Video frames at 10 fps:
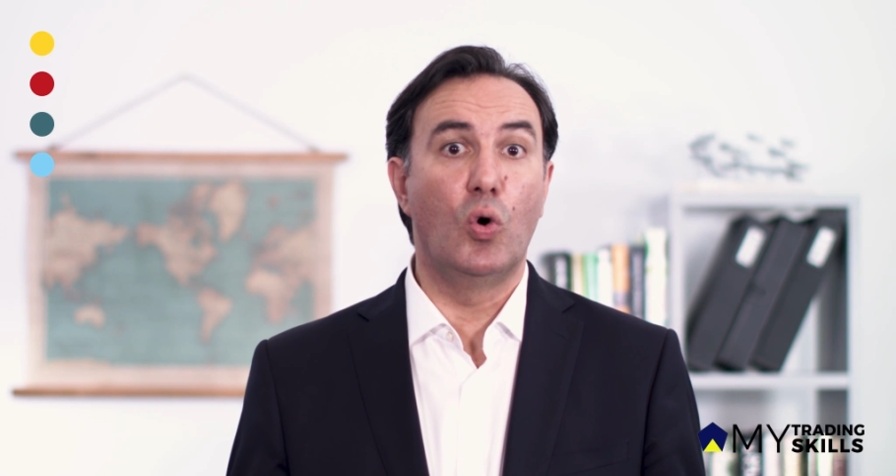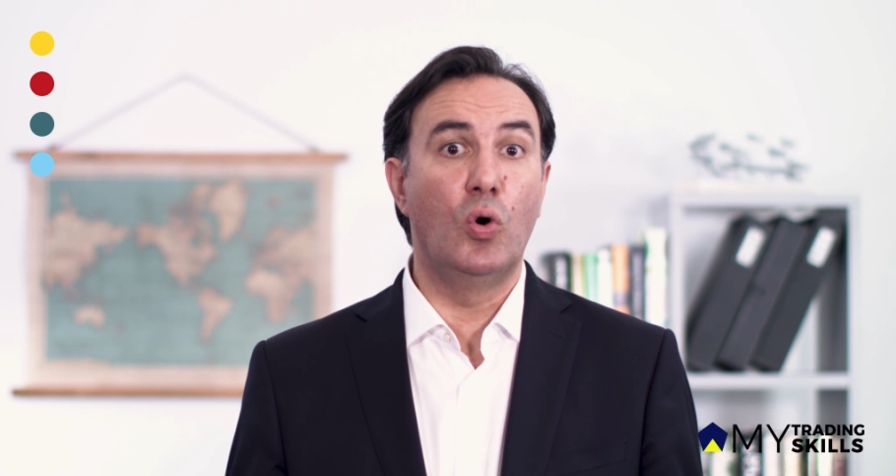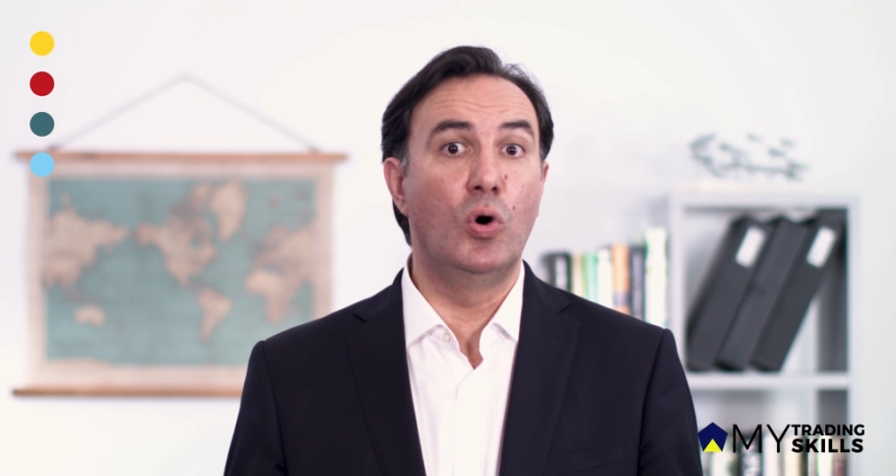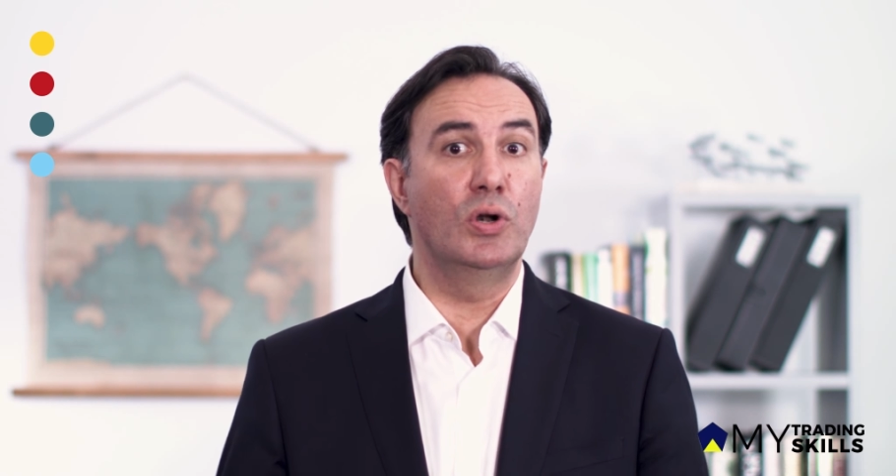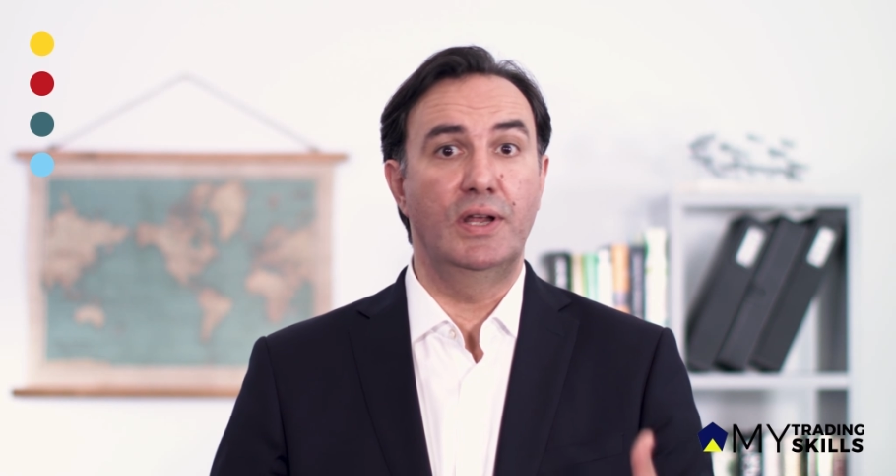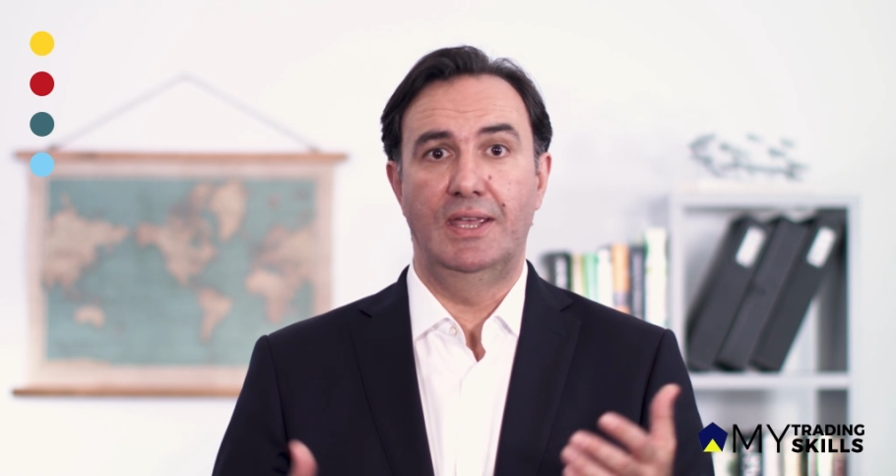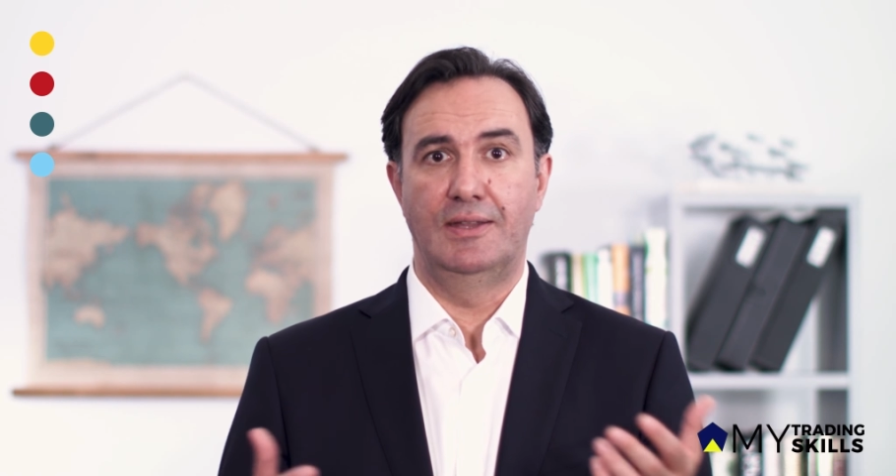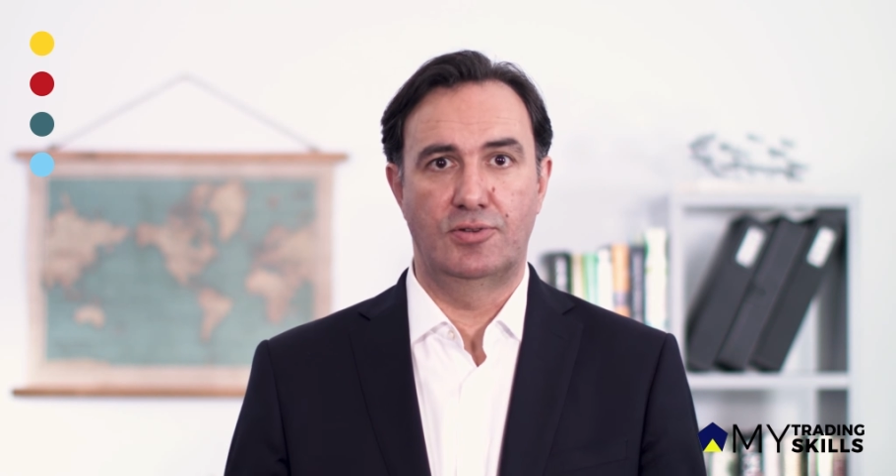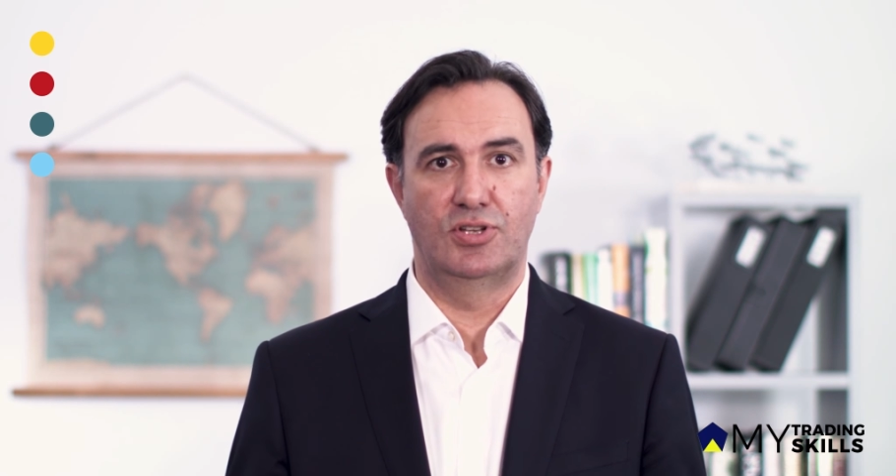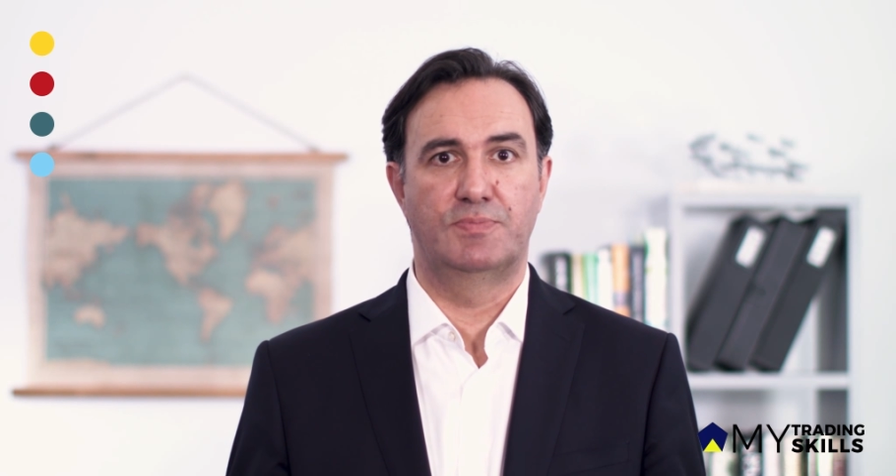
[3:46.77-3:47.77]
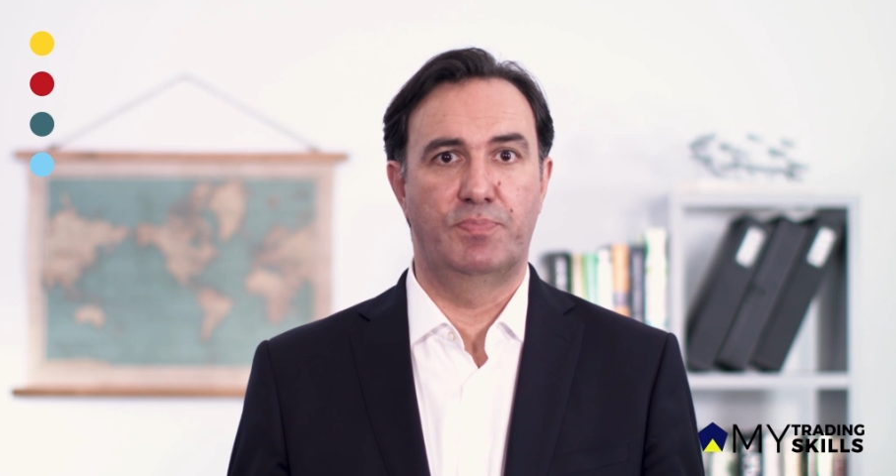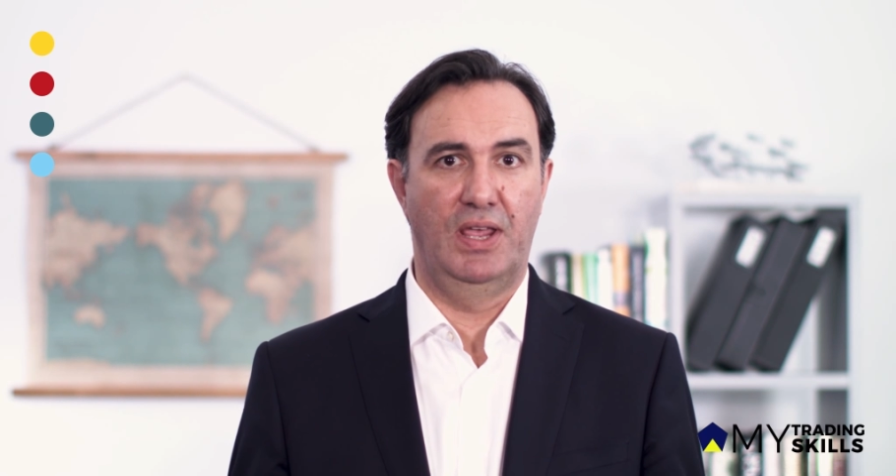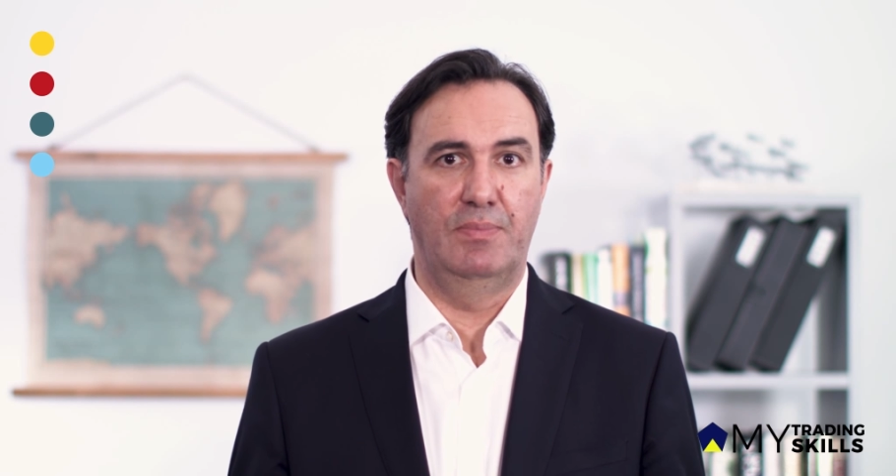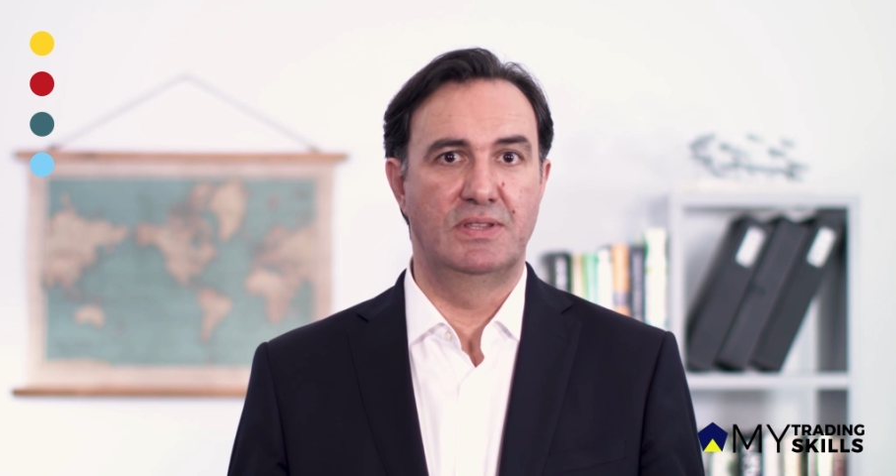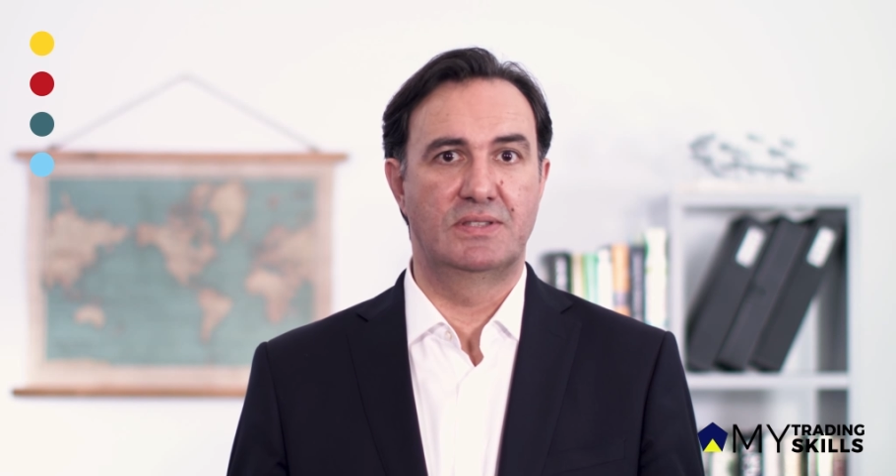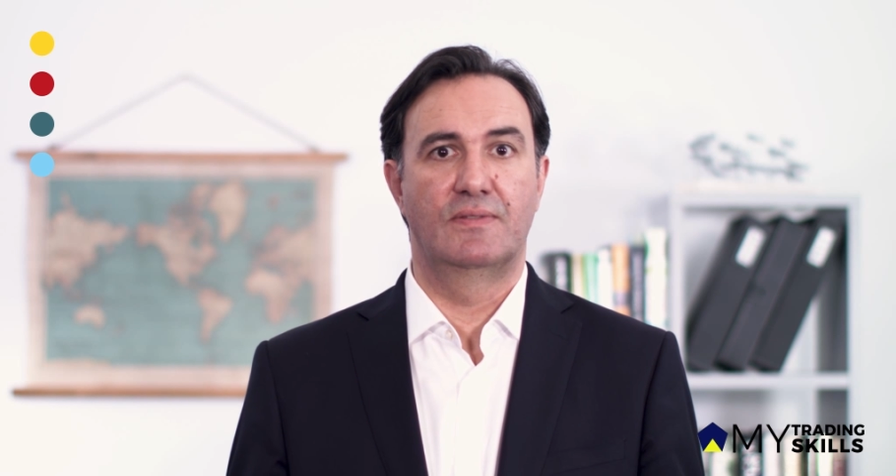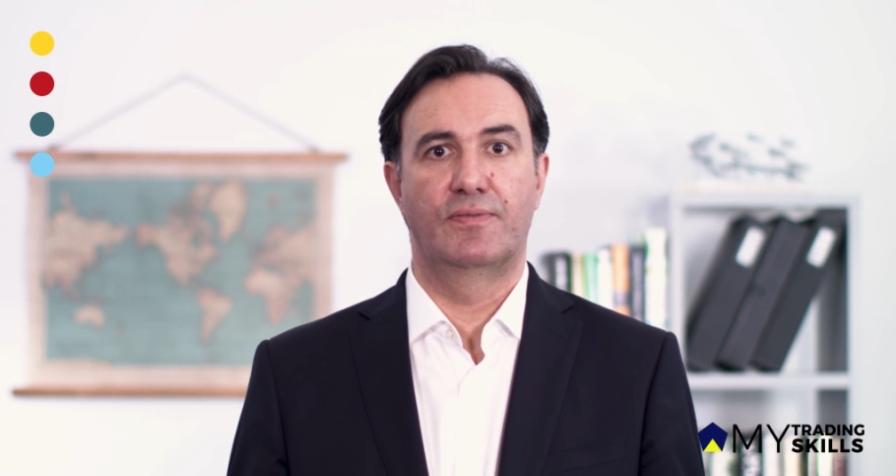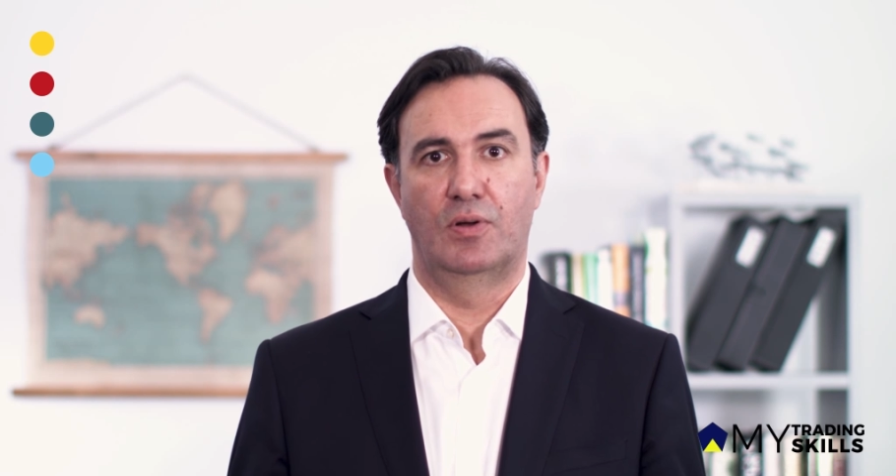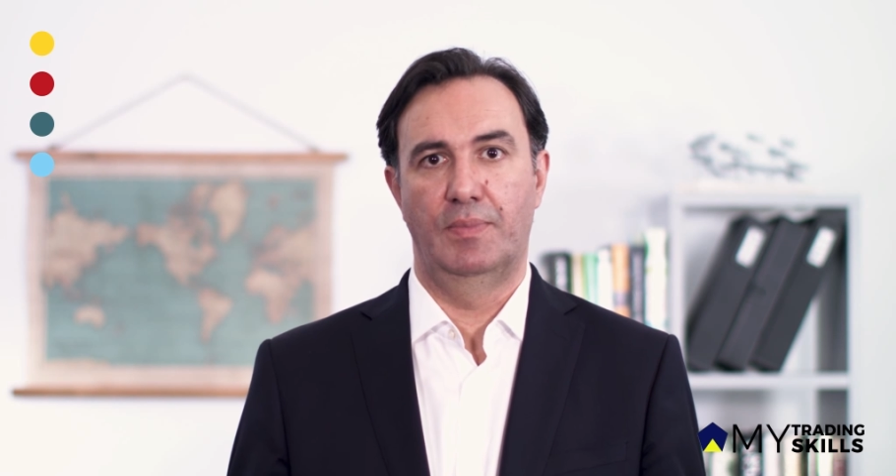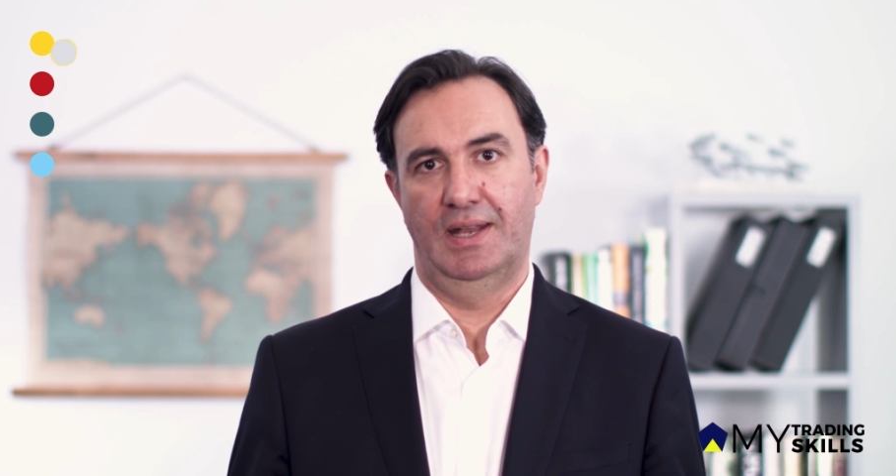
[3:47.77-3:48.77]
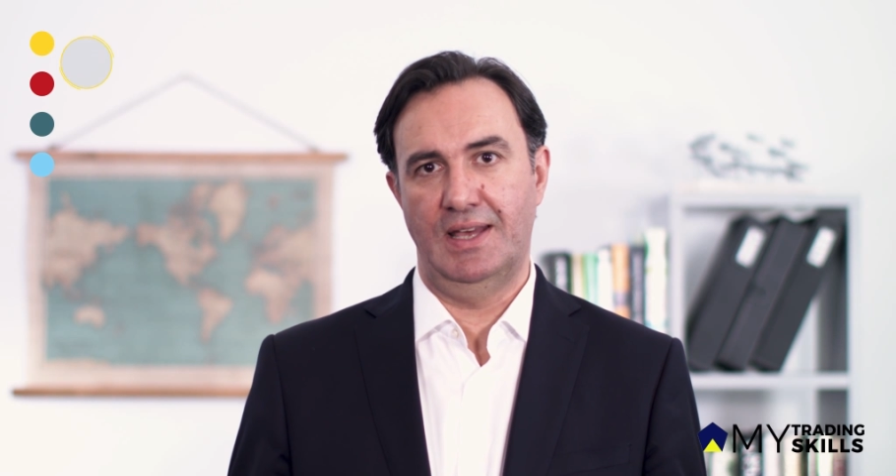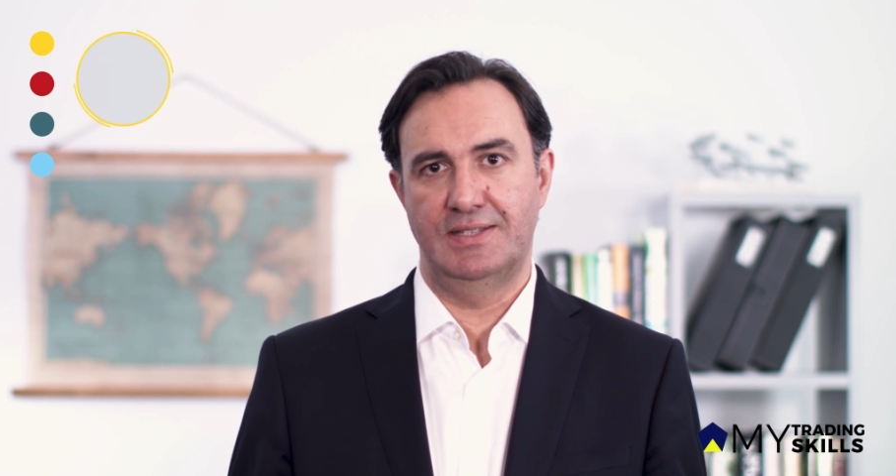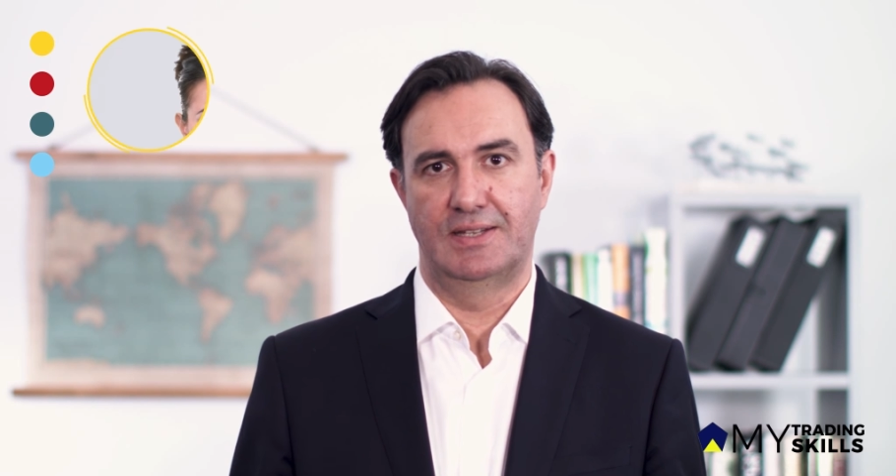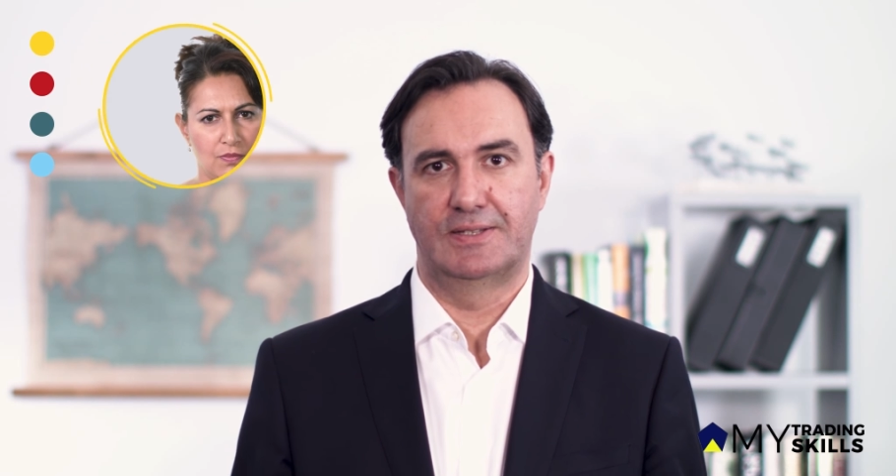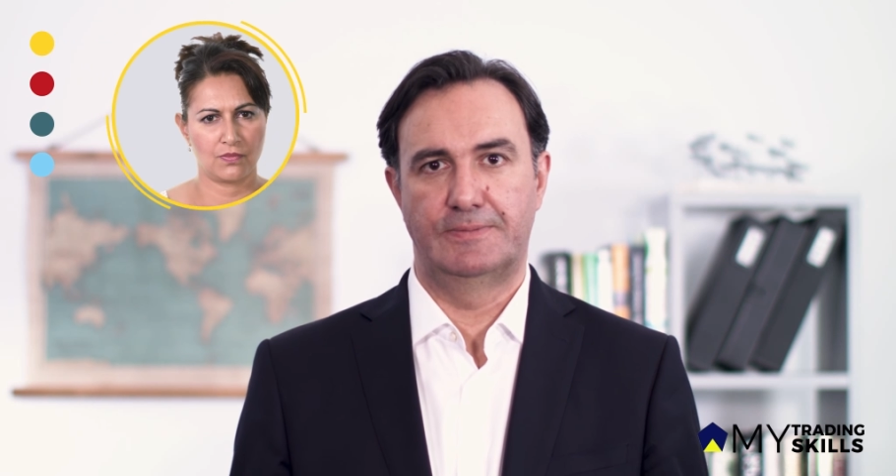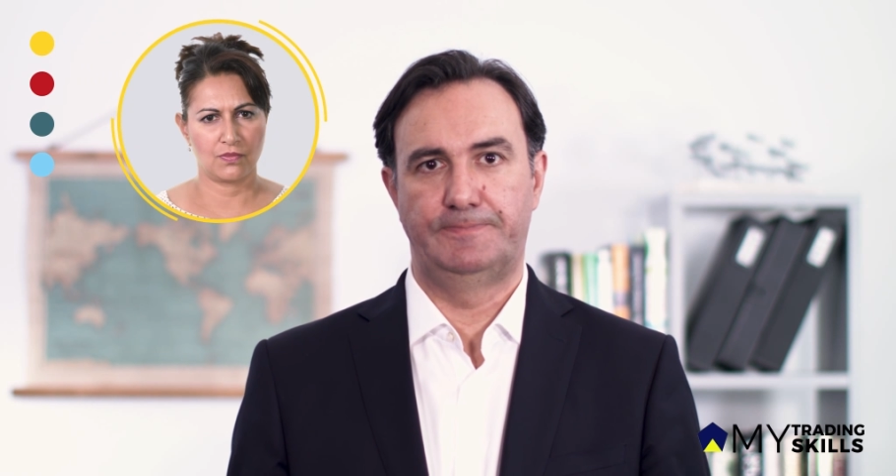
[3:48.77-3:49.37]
or interest payments from an asset.